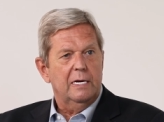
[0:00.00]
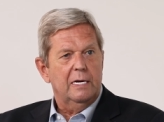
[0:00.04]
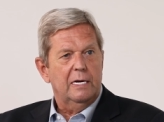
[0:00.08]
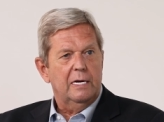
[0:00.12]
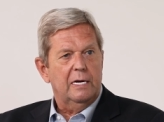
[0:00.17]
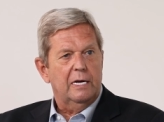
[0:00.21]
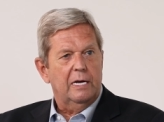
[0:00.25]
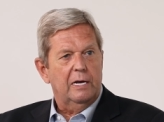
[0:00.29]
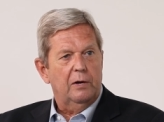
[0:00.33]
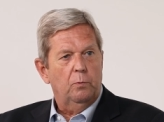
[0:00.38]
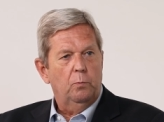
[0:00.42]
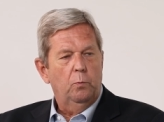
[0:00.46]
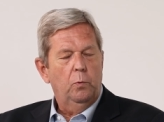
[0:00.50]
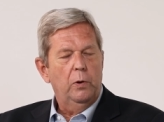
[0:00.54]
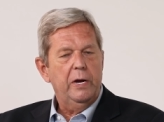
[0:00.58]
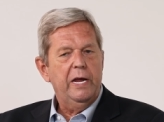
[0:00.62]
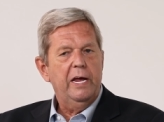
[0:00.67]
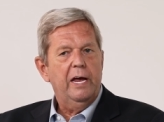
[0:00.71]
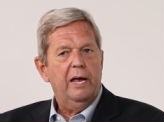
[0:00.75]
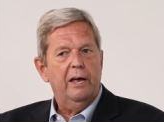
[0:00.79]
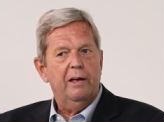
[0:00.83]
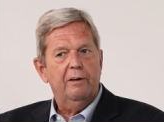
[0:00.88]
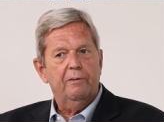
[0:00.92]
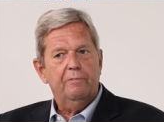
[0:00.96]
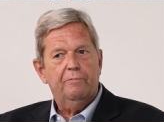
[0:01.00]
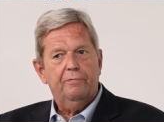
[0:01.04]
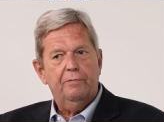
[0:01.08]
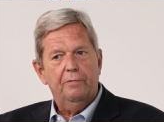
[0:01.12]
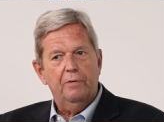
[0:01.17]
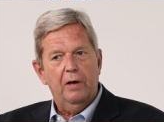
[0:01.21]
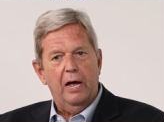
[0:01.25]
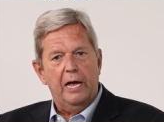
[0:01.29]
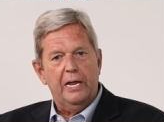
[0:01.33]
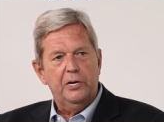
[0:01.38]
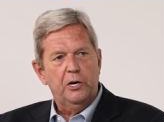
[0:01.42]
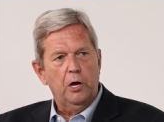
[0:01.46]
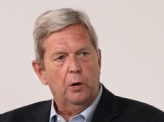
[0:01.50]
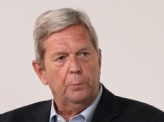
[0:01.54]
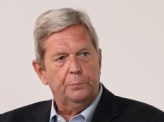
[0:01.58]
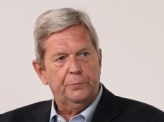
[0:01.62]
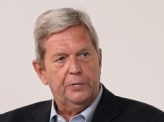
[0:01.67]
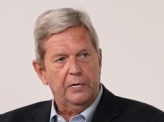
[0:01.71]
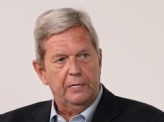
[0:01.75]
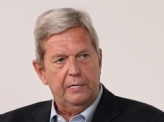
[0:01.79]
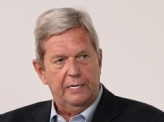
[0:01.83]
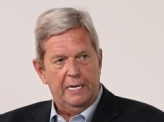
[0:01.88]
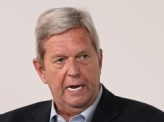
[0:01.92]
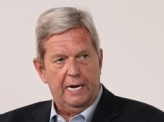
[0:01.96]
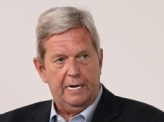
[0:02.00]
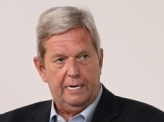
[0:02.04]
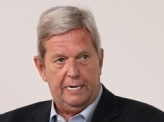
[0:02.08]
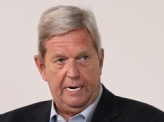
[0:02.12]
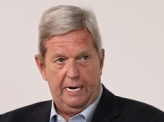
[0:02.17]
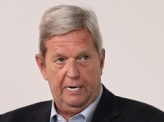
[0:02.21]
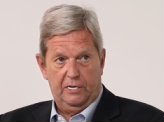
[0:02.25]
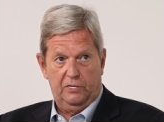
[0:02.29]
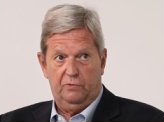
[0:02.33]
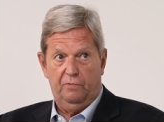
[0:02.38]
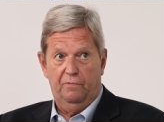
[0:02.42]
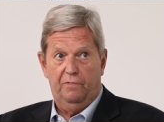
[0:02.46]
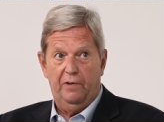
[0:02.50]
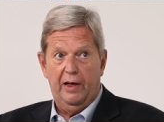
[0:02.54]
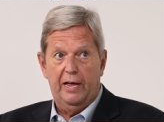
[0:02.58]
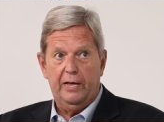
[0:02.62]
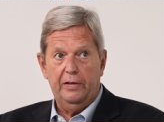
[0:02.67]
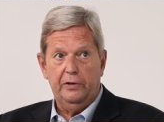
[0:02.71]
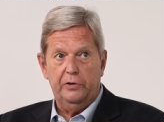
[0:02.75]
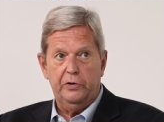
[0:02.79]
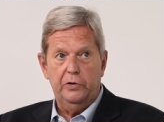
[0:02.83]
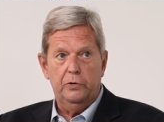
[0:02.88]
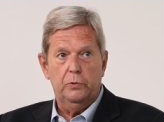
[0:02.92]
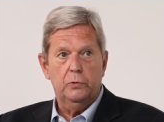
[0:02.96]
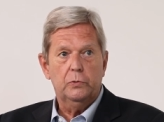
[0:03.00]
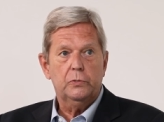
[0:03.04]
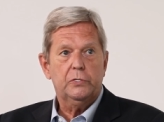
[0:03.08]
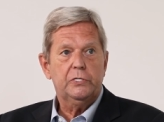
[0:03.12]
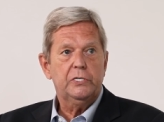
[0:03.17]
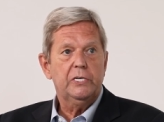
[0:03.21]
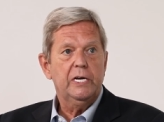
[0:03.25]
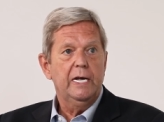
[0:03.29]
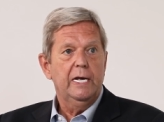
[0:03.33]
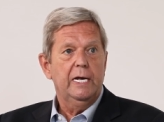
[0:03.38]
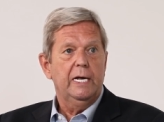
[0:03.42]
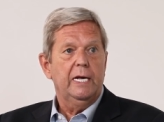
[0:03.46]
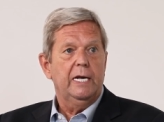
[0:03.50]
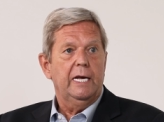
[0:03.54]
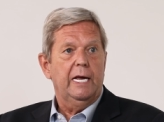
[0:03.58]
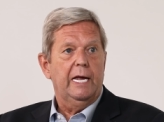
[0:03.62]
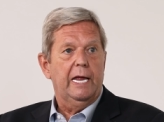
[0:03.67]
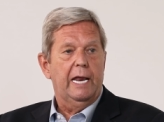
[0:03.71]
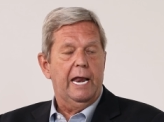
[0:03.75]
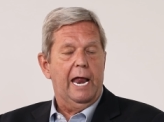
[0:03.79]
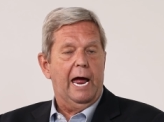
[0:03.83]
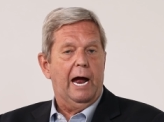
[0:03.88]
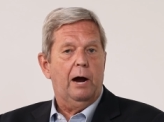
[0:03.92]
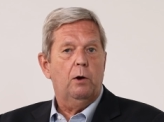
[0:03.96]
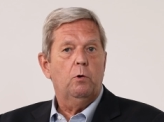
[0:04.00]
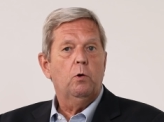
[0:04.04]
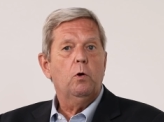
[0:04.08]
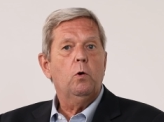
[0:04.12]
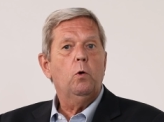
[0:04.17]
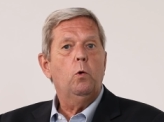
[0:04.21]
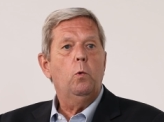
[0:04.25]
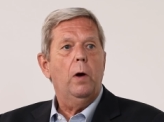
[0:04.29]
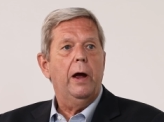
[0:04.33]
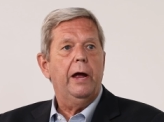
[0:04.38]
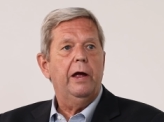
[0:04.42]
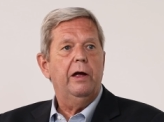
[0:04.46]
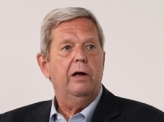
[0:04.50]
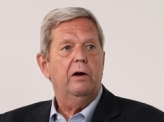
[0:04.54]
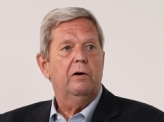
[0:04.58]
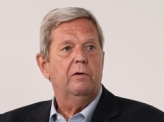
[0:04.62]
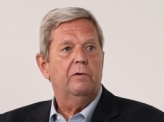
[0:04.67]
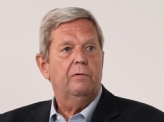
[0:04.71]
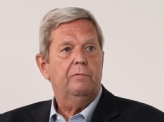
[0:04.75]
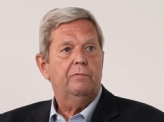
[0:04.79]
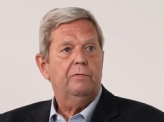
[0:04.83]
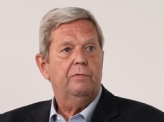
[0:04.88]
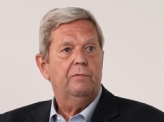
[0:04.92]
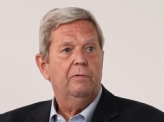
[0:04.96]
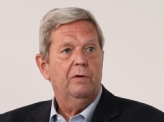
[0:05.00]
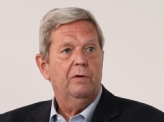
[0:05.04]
uh, we have adopted that as values in our way of